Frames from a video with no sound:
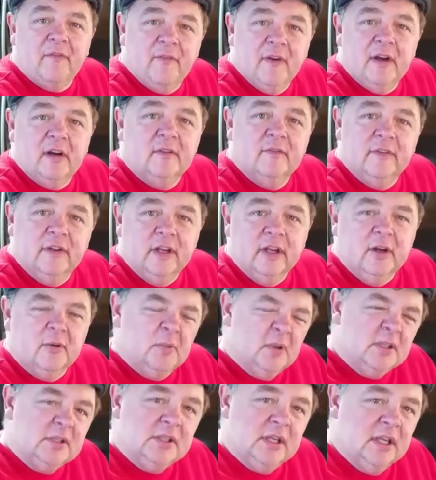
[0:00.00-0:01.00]
fail video.
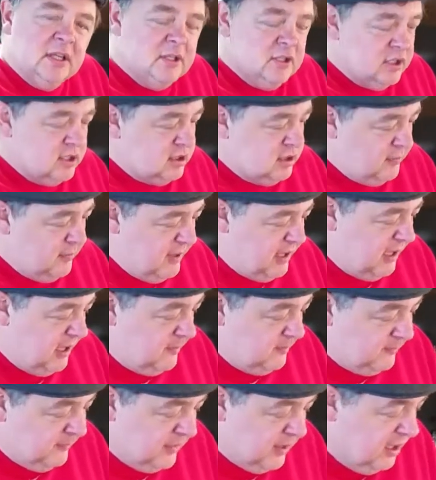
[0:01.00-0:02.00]
We'll see in just a
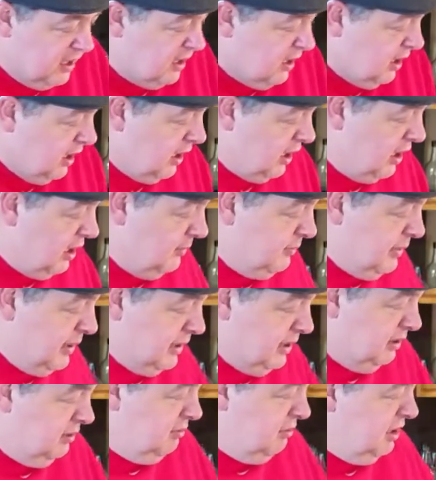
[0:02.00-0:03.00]
minute.
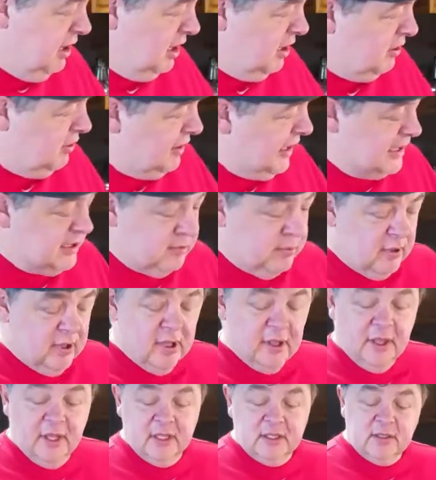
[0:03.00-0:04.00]
But that's one
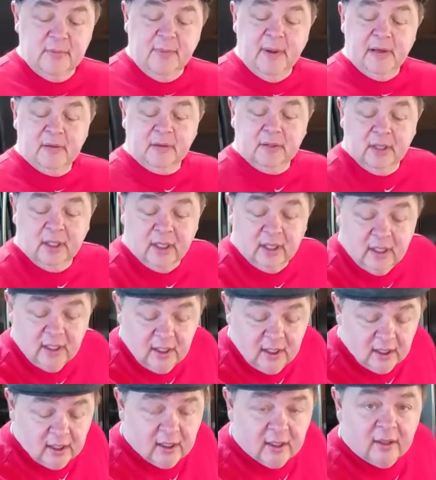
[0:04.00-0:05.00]
of the things about
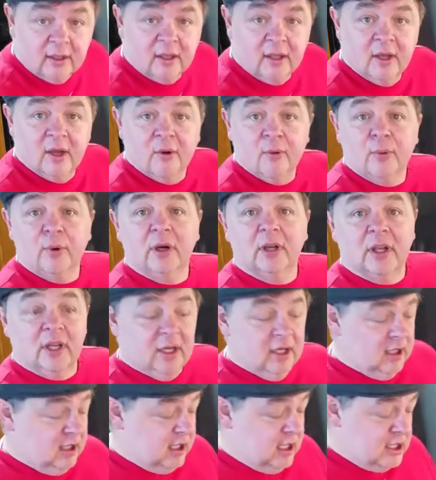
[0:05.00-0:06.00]
working
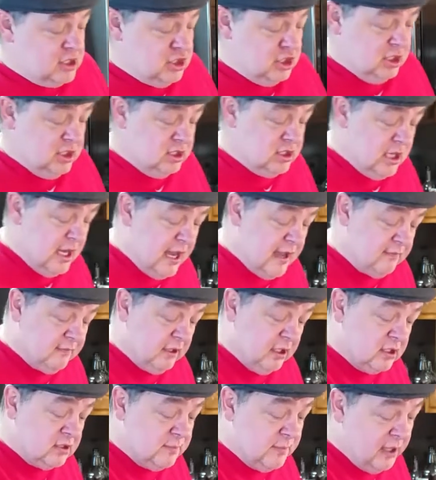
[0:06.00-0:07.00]
in a kitchen, is you have
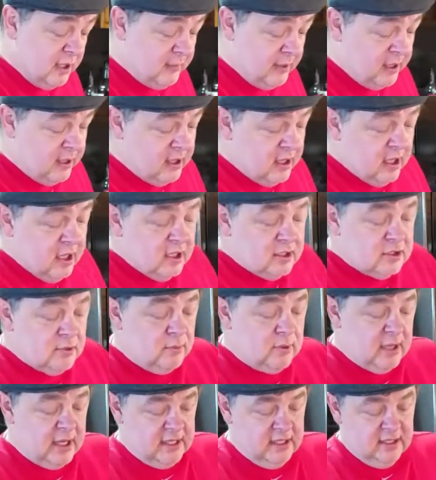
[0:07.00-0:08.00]
to experiment. So
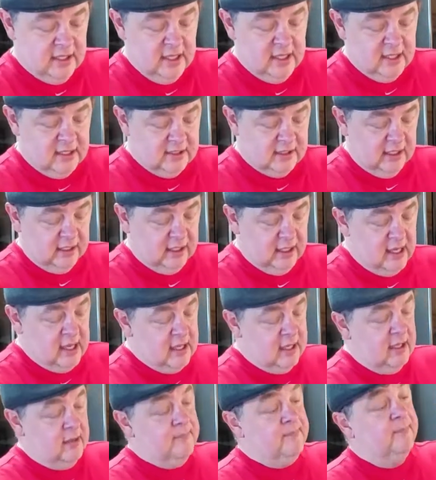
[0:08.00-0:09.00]
what I did is I
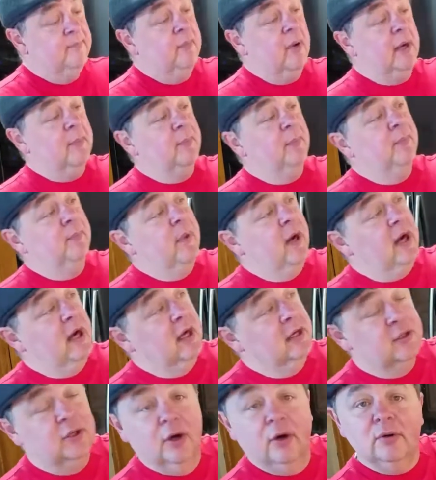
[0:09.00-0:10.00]
got my
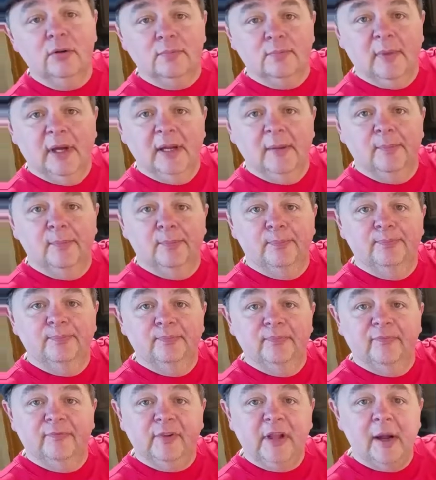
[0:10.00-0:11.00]
my
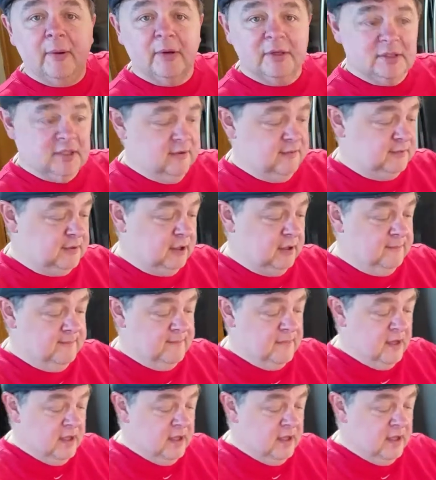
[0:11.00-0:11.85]
flour sifter,